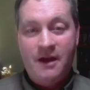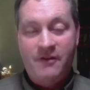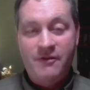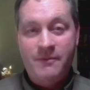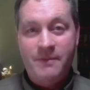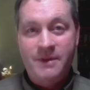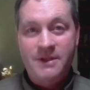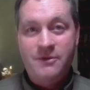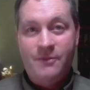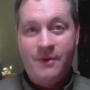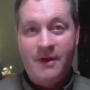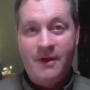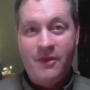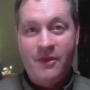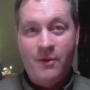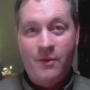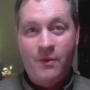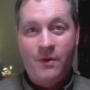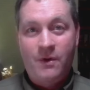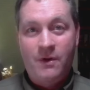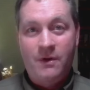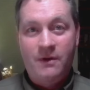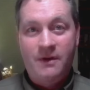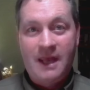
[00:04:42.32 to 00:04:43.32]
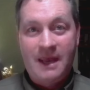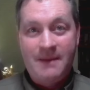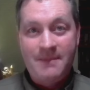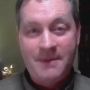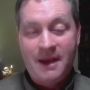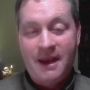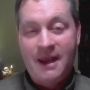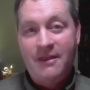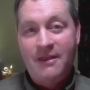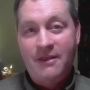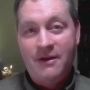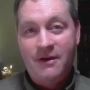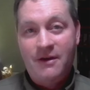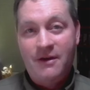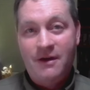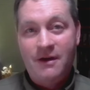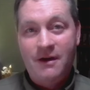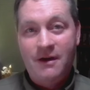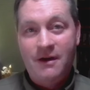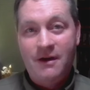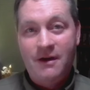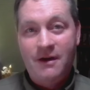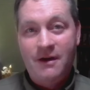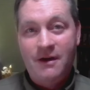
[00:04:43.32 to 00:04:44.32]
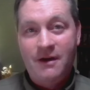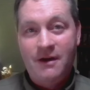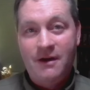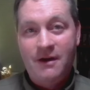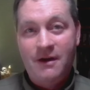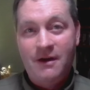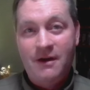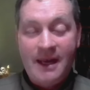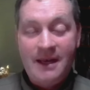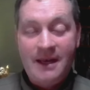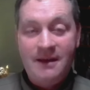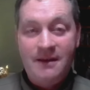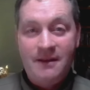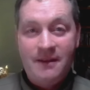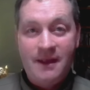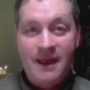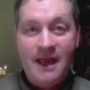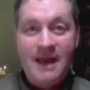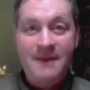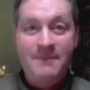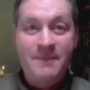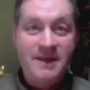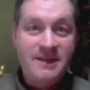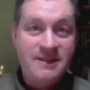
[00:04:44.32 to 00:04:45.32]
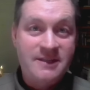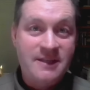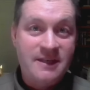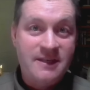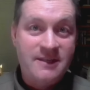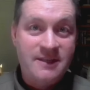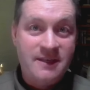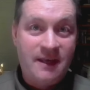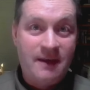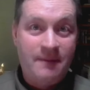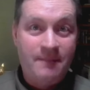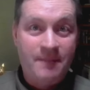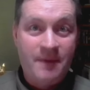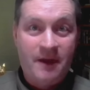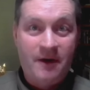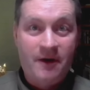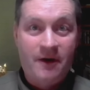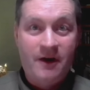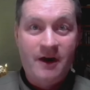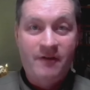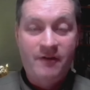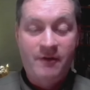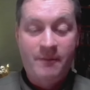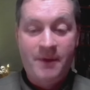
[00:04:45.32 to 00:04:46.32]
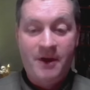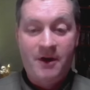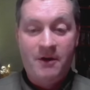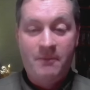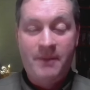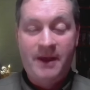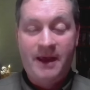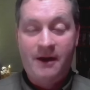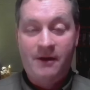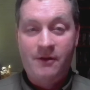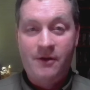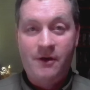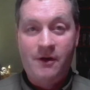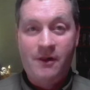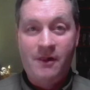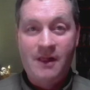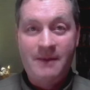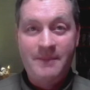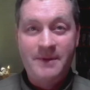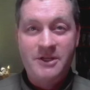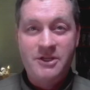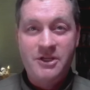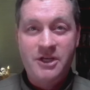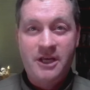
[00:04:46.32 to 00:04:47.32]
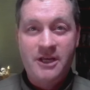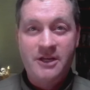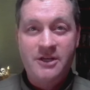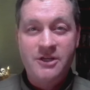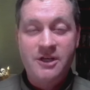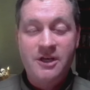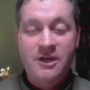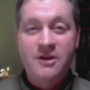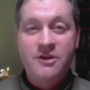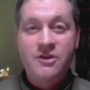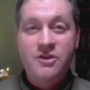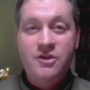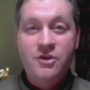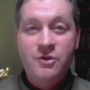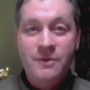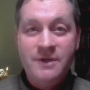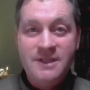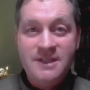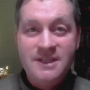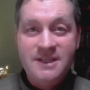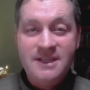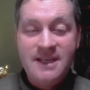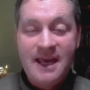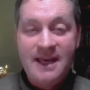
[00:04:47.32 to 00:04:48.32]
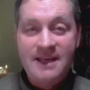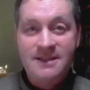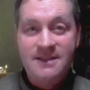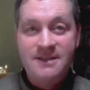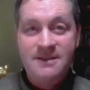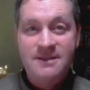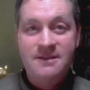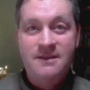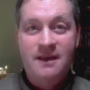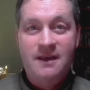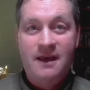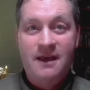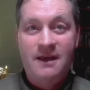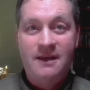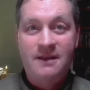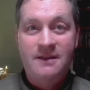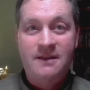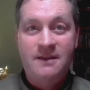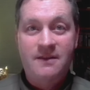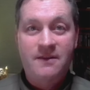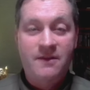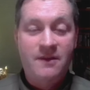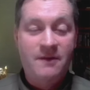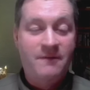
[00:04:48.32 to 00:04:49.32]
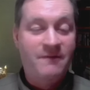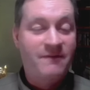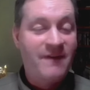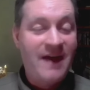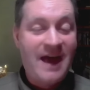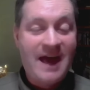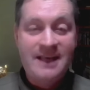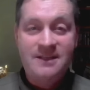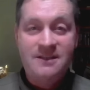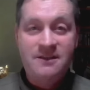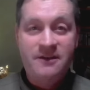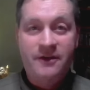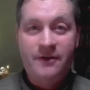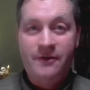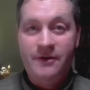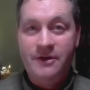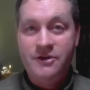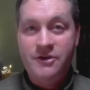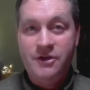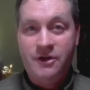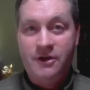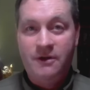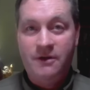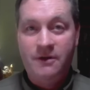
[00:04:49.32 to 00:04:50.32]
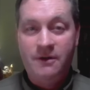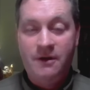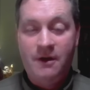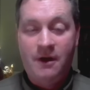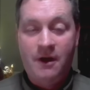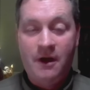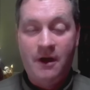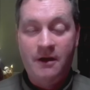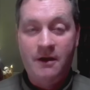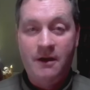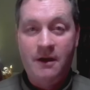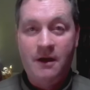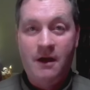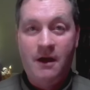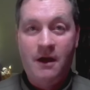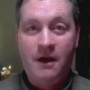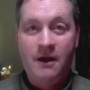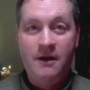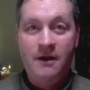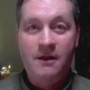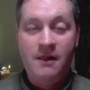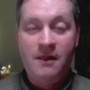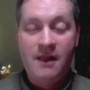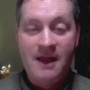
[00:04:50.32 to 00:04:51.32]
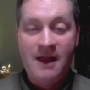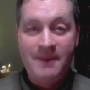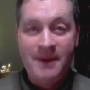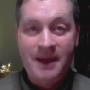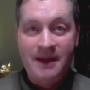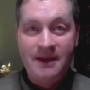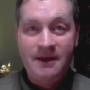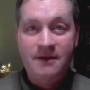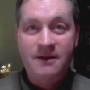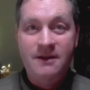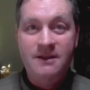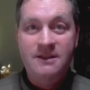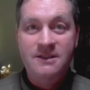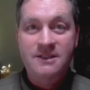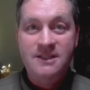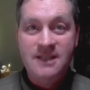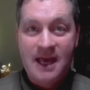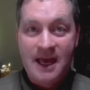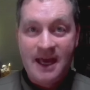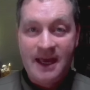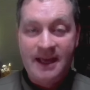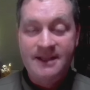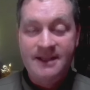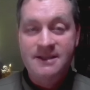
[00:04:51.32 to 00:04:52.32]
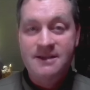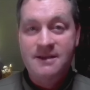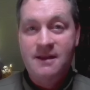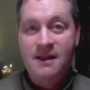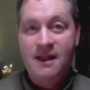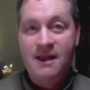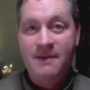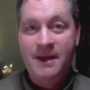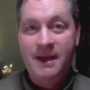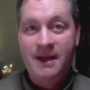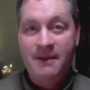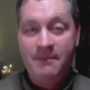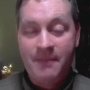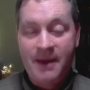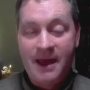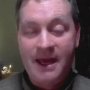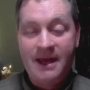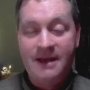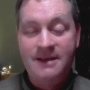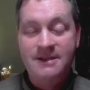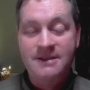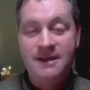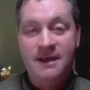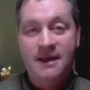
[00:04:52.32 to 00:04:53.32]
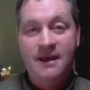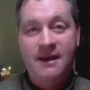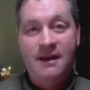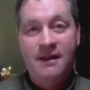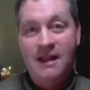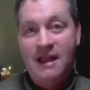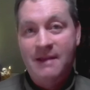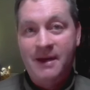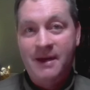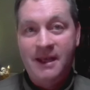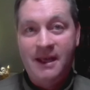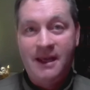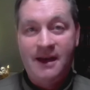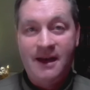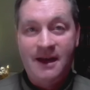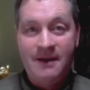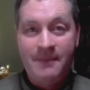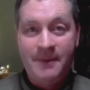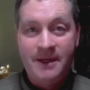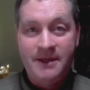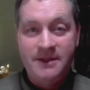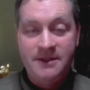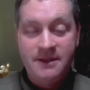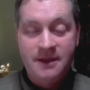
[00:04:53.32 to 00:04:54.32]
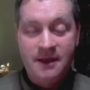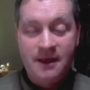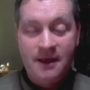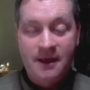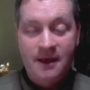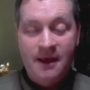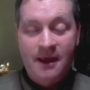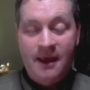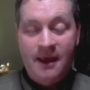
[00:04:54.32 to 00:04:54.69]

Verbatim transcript: governments around the world came together and created the IPCC, Intergovernmental Panel on Climate Change, to assess the vast literature on climate science, climate impacts, climate economics.